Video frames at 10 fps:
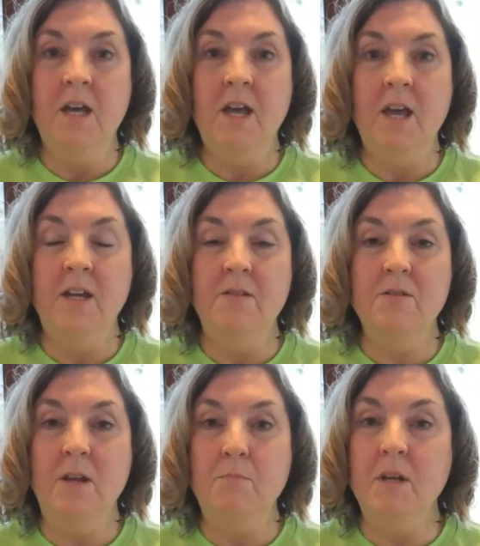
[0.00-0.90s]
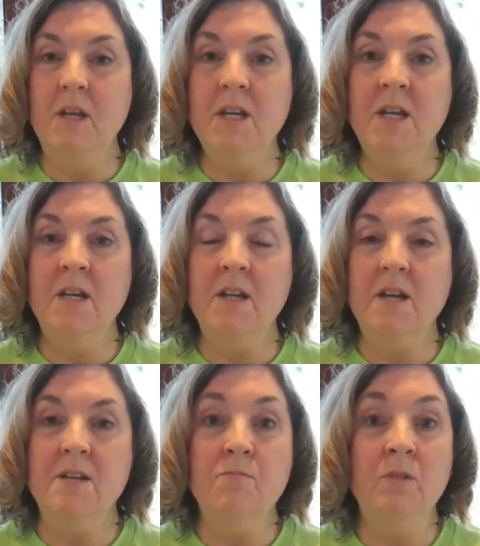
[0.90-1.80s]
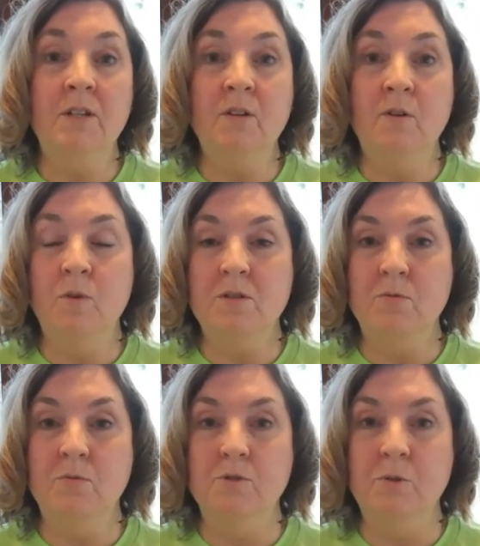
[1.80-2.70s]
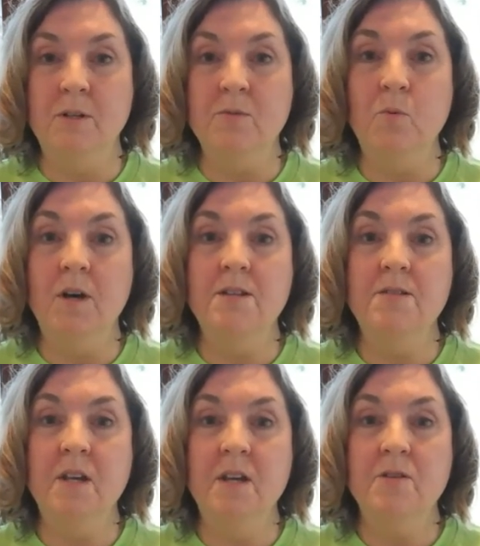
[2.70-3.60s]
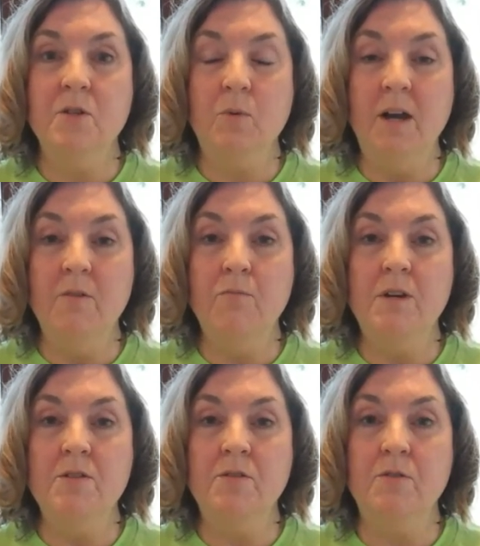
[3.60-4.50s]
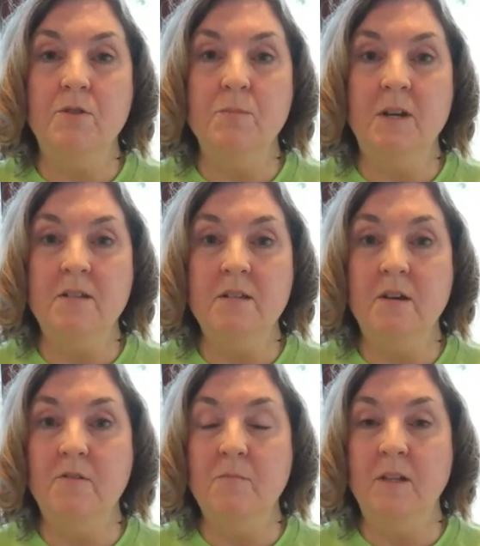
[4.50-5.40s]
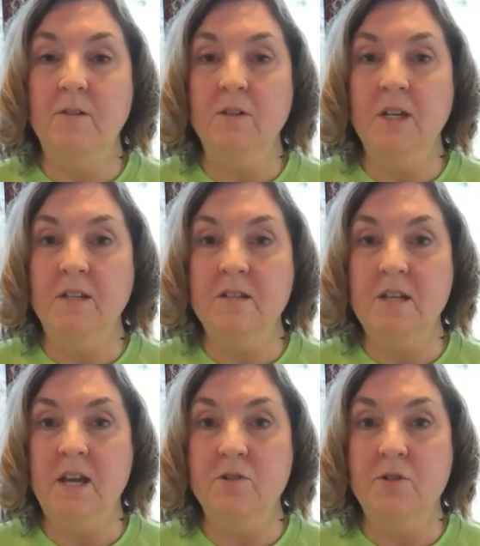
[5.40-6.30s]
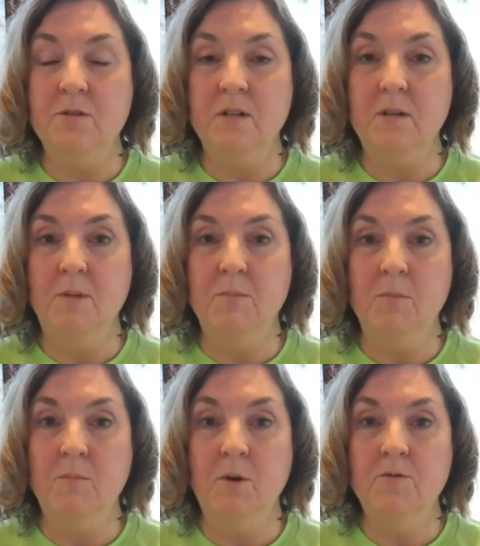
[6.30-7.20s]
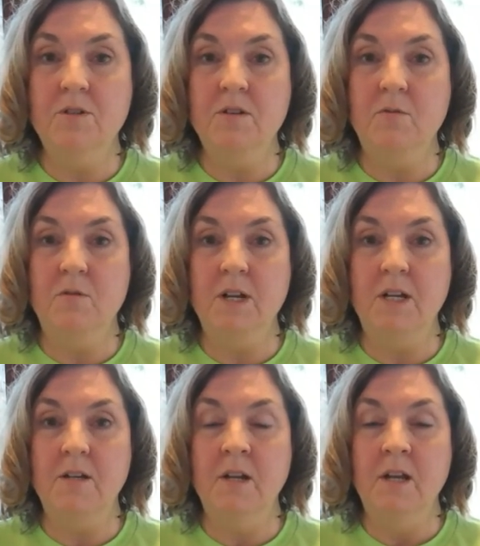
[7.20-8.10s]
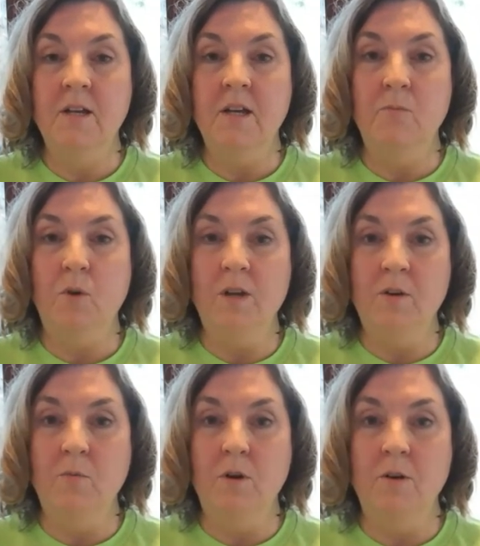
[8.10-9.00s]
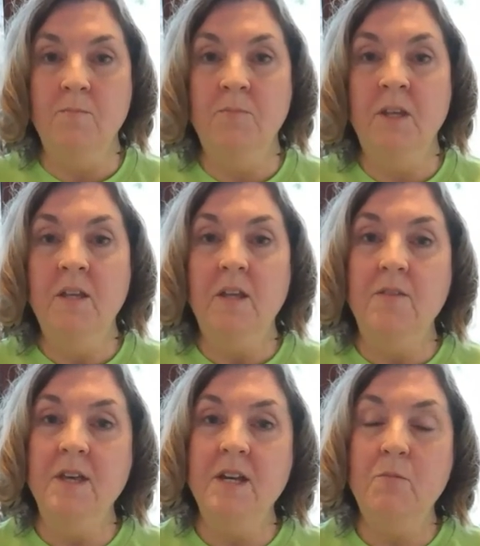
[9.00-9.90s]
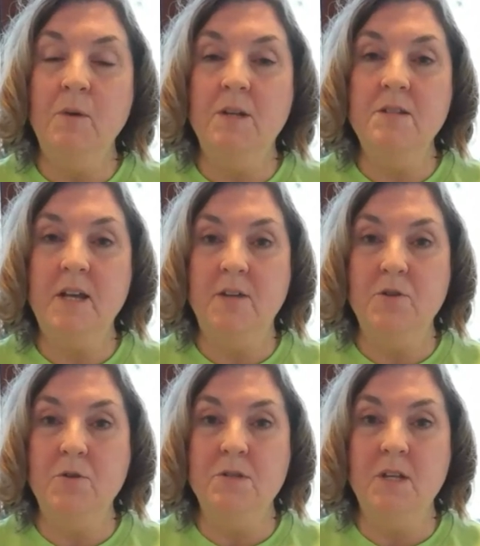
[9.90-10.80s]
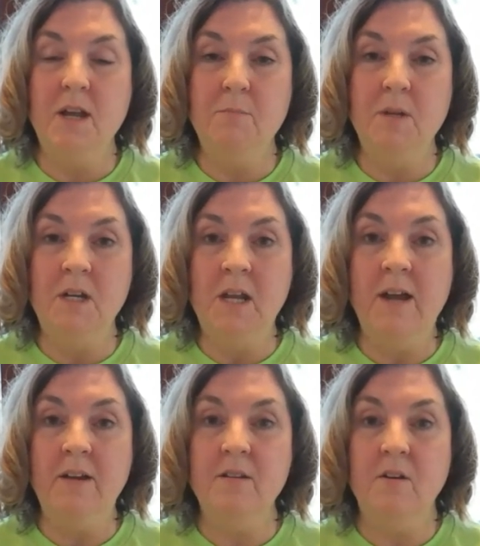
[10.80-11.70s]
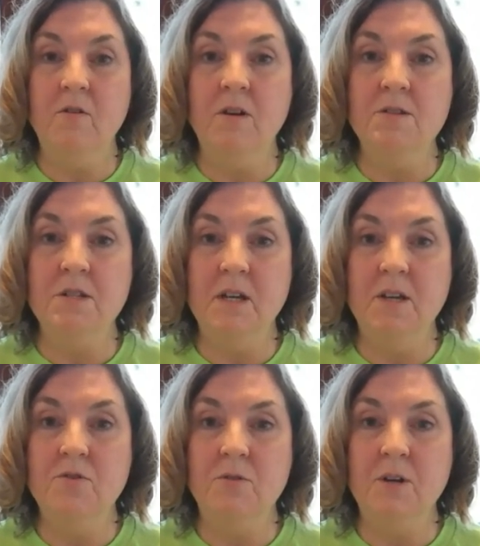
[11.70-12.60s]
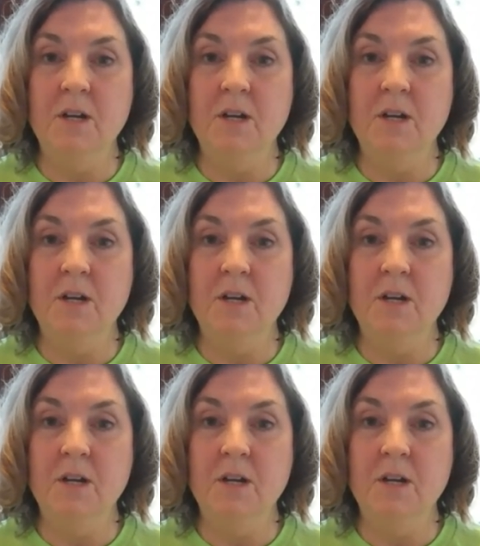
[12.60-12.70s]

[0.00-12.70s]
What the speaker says: And in beginning it, I didn't really know what school choice was. So I researched myself by looking at statutes that had been proposed in Oregon and went nowhere. And then I read statutes that had been enacted across the country.